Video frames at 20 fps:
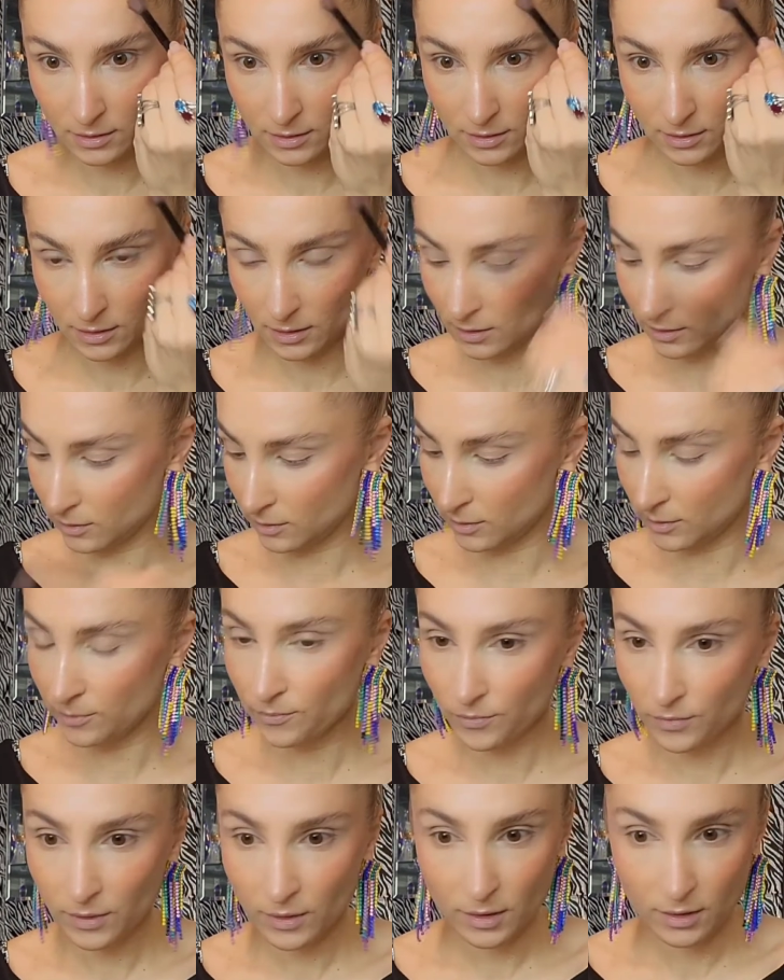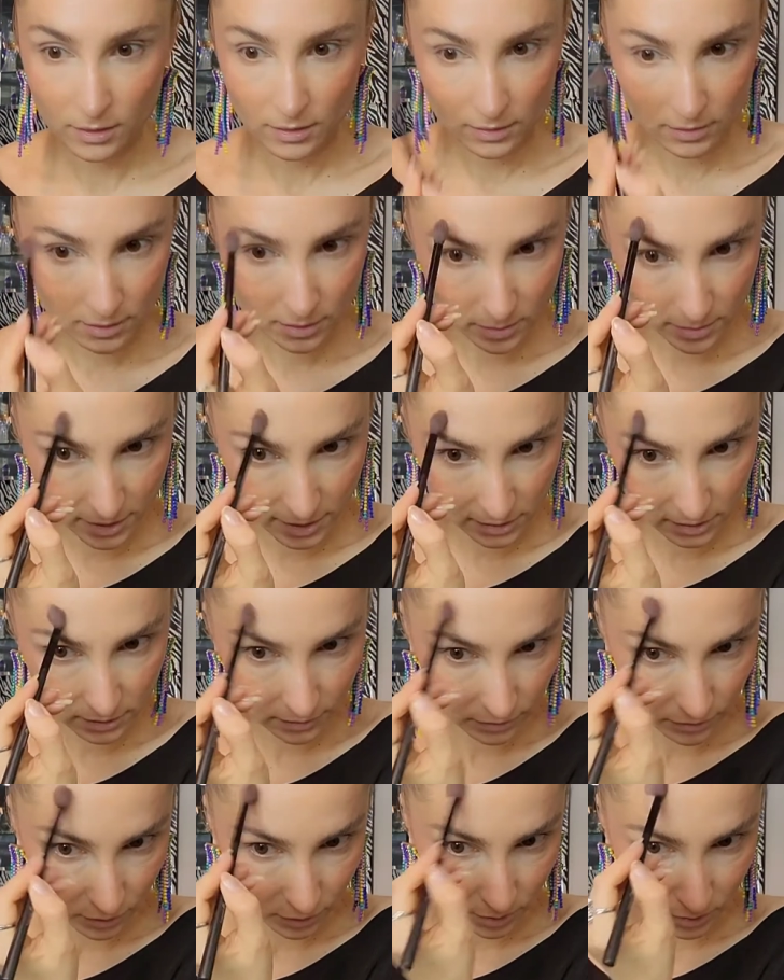still the
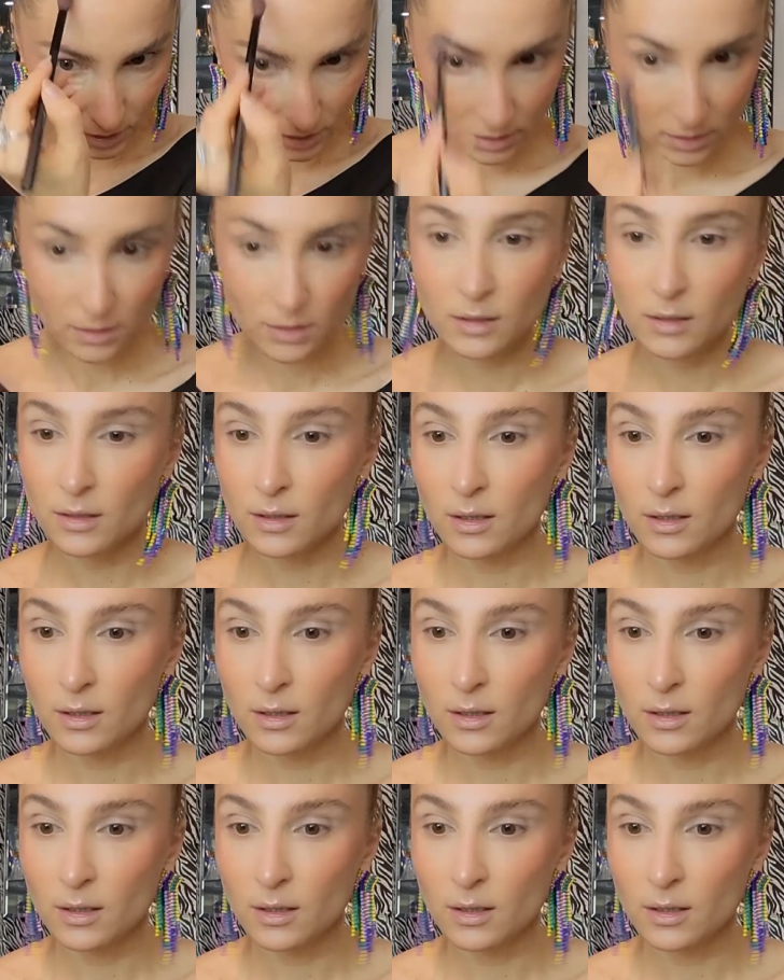best for me,